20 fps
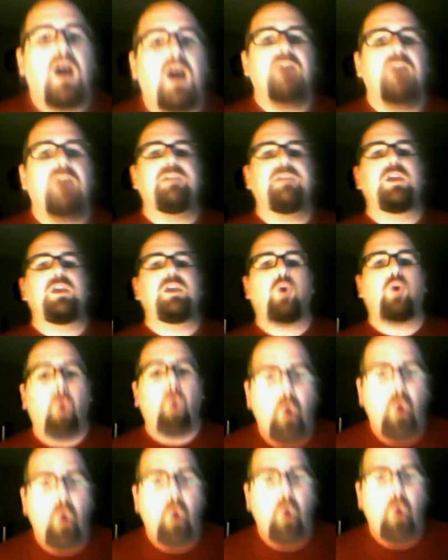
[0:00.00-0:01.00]
a
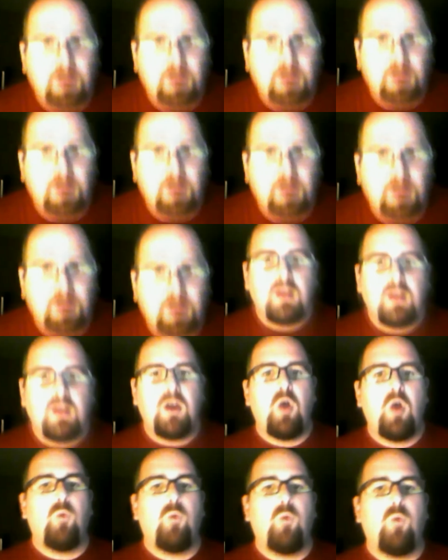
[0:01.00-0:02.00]
quarter
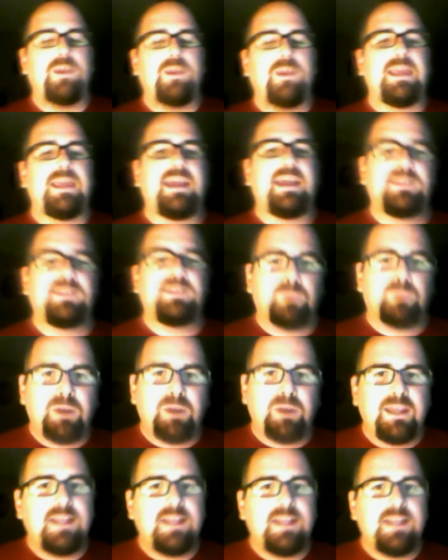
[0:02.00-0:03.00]
when they had to bring
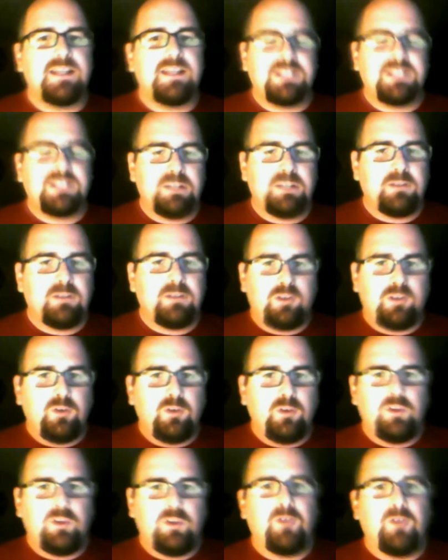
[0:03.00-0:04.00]
in
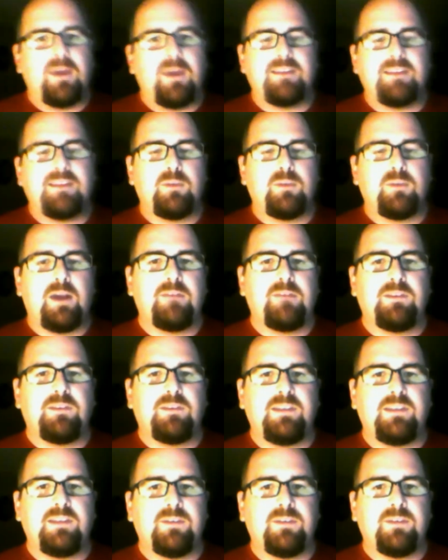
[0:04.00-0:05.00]
Ajirotutu as a wide
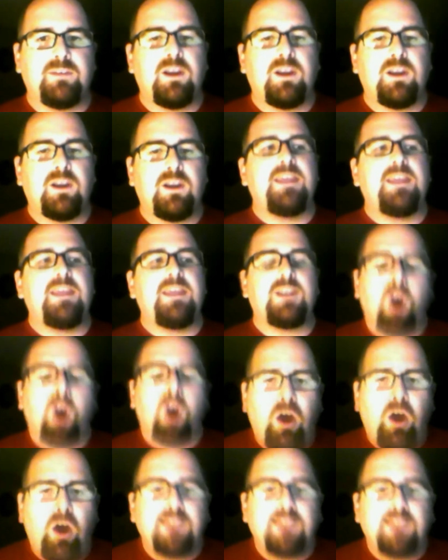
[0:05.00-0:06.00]
receiver. He
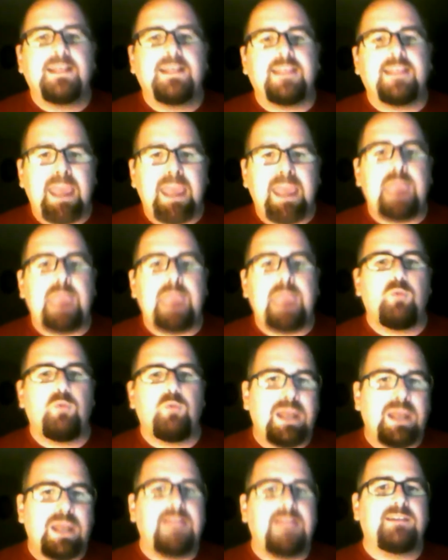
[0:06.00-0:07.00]
caught the game
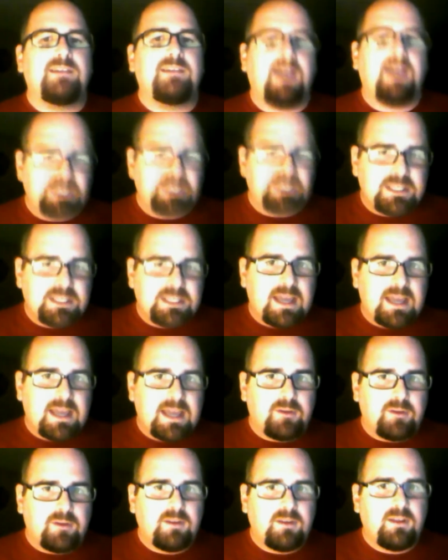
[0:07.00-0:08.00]
winning
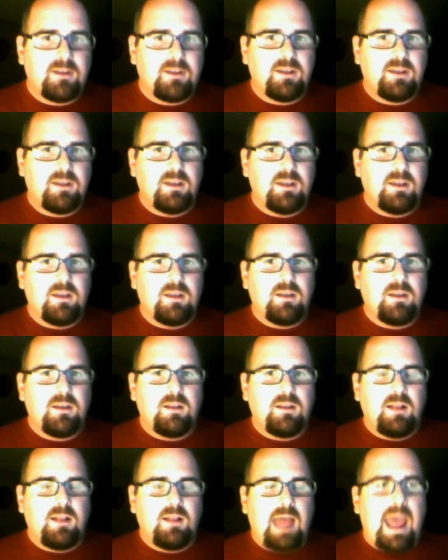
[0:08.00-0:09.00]
touchdown.
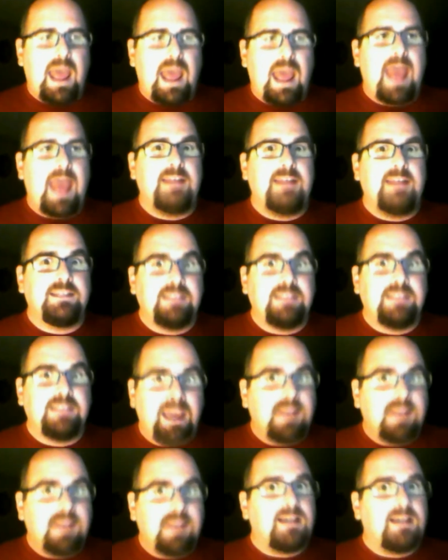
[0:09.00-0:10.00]
And
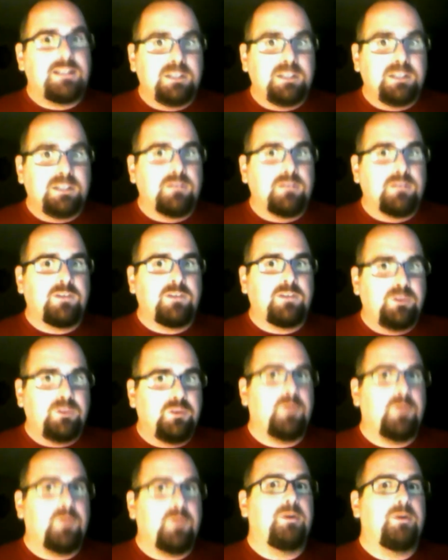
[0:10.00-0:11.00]
yet
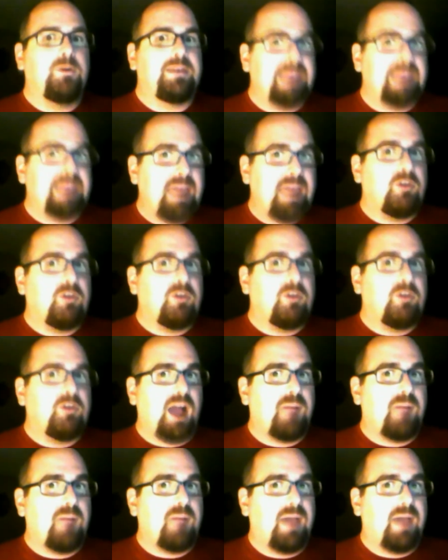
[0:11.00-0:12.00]
Ajirotutu never
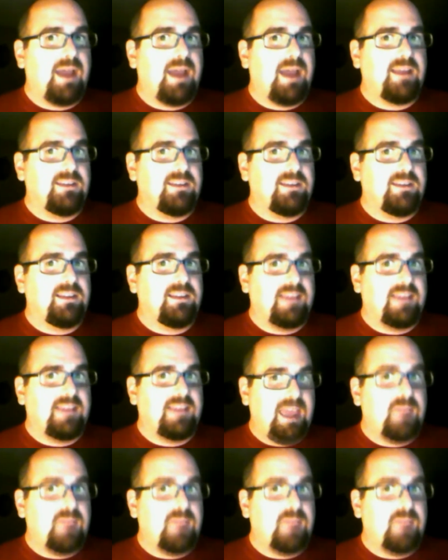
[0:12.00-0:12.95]
got back into the game as